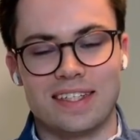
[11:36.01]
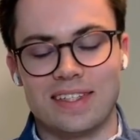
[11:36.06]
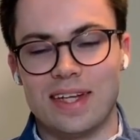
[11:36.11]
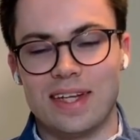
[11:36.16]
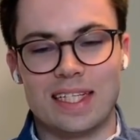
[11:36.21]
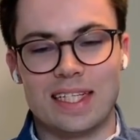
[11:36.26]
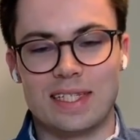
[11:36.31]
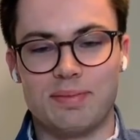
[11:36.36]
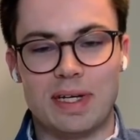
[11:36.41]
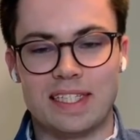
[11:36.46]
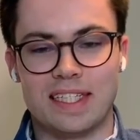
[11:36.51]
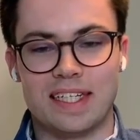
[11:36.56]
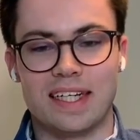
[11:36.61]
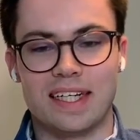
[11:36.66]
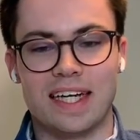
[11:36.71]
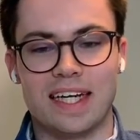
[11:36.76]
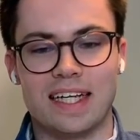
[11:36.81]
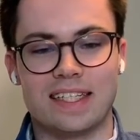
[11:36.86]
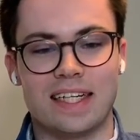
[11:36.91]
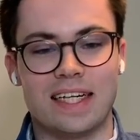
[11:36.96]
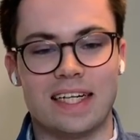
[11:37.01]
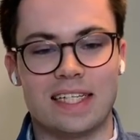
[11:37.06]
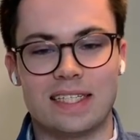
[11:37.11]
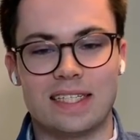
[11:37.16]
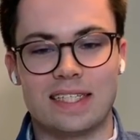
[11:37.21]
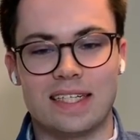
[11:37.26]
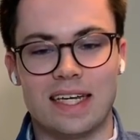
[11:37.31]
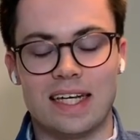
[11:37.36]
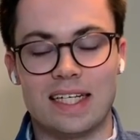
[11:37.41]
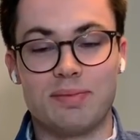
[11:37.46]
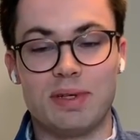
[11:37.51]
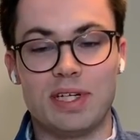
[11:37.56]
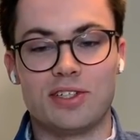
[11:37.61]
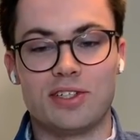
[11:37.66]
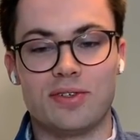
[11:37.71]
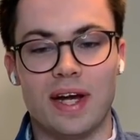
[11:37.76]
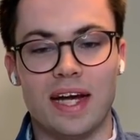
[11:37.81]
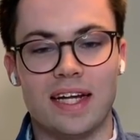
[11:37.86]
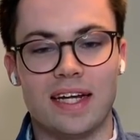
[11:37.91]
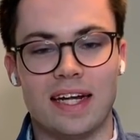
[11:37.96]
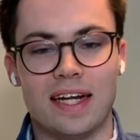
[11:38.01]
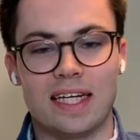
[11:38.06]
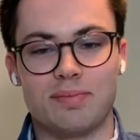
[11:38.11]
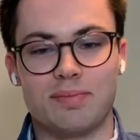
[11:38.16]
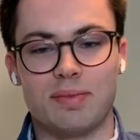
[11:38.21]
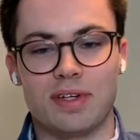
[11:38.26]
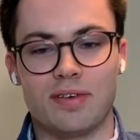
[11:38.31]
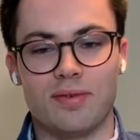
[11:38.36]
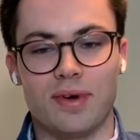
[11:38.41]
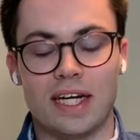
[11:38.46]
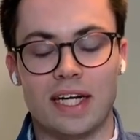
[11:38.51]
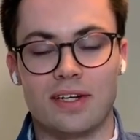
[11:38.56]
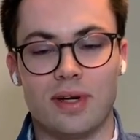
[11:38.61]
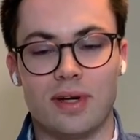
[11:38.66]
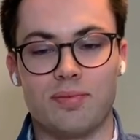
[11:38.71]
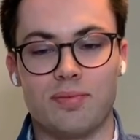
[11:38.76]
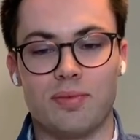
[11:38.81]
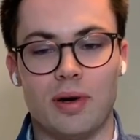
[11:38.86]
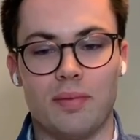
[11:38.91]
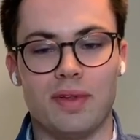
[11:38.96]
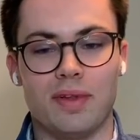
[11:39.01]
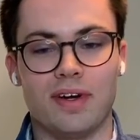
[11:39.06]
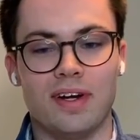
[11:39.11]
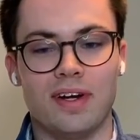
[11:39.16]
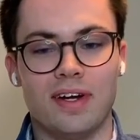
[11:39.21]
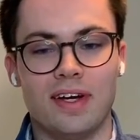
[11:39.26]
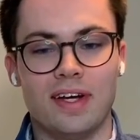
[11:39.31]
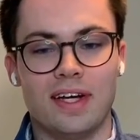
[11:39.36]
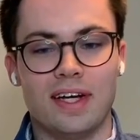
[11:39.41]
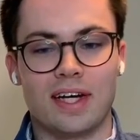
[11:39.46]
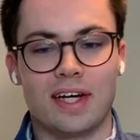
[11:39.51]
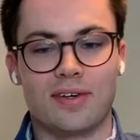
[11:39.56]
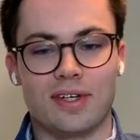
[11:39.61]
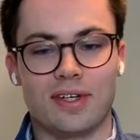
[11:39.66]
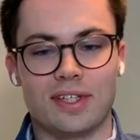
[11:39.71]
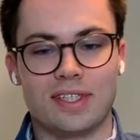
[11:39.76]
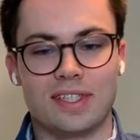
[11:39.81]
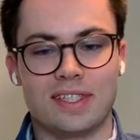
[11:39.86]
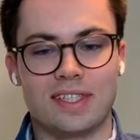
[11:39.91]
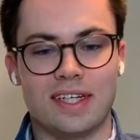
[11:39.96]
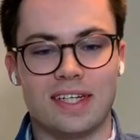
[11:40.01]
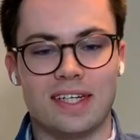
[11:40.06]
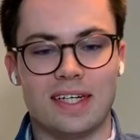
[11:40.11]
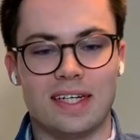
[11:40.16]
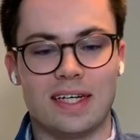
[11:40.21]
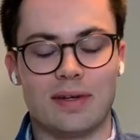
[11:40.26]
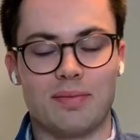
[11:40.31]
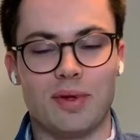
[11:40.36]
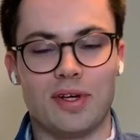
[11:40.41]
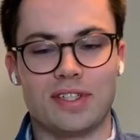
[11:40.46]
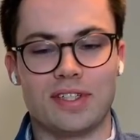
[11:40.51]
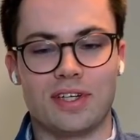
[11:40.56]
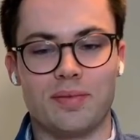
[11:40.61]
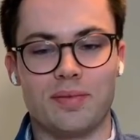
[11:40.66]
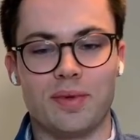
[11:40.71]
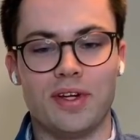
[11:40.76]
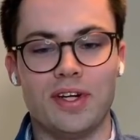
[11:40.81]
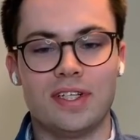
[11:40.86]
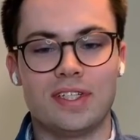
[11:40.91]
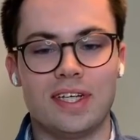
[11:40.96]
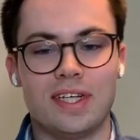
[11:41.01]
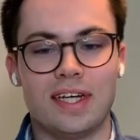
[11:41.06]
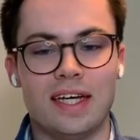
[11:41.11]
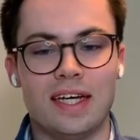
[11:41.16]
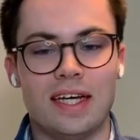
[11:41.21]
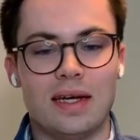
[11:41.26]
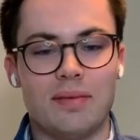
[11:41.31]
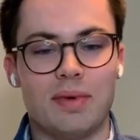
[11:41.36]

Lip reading: That's basically it, and it has been traded and has been quite popular across the community.